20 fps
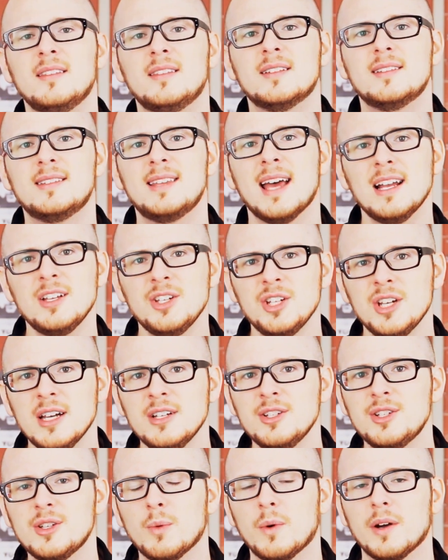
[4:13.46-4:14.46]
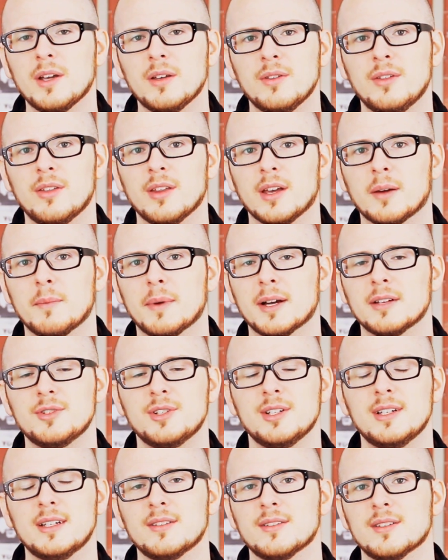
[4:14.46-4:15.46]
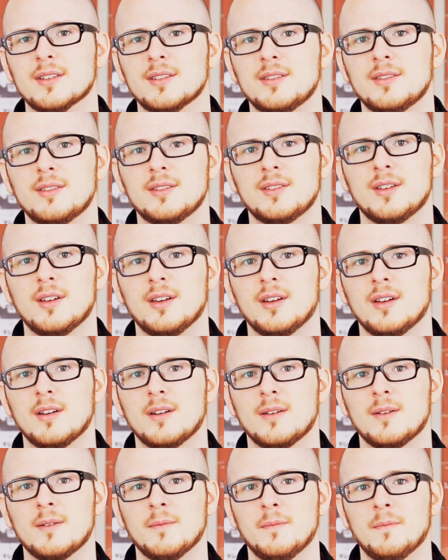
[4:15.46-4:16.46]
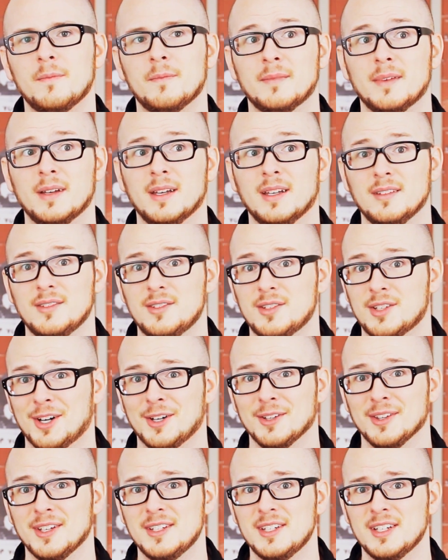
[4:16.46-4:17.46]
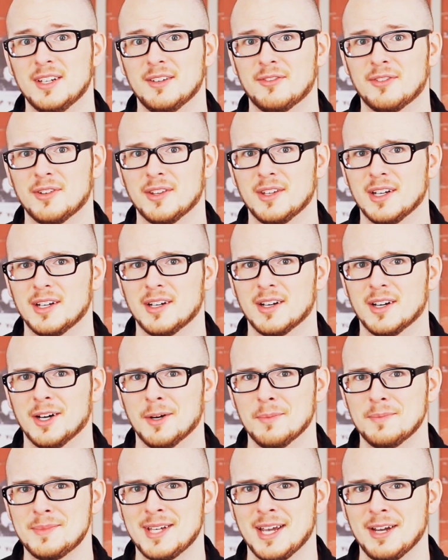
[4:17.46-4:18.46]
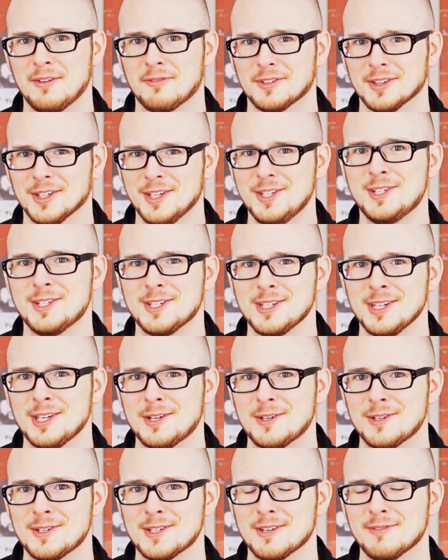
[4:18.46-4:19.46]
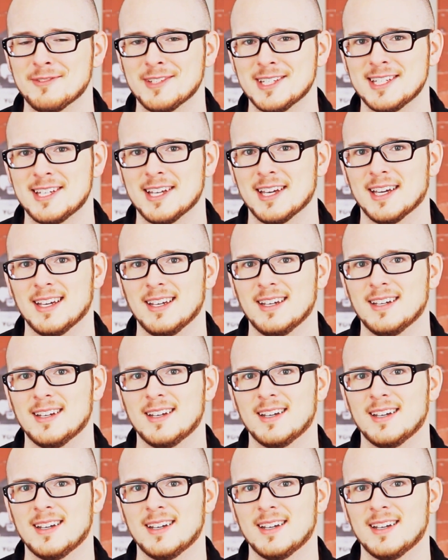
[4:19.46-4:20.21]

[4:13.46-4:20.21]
Does that change the way you think about Jesus? It certainly did for the uptight religious leaders of his day.